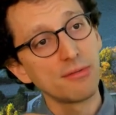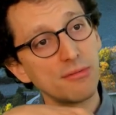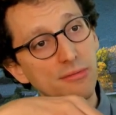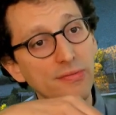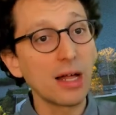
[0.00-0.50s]

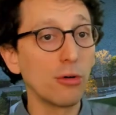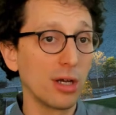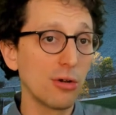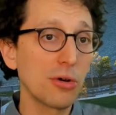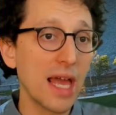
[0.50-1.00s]
follower
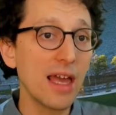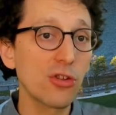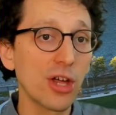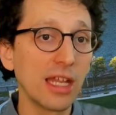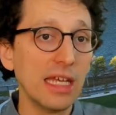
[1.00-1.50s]

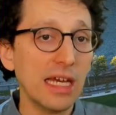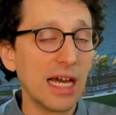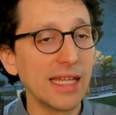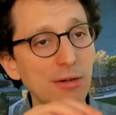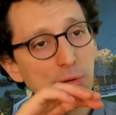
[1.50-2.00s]
location,
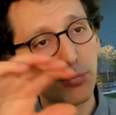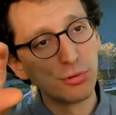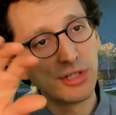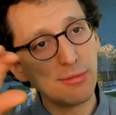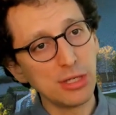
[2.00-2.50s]
and then we
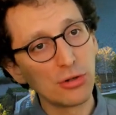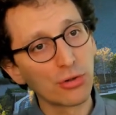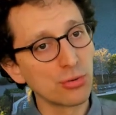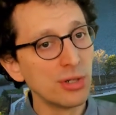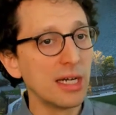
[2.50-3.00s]
put them
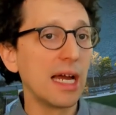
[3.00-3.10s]
into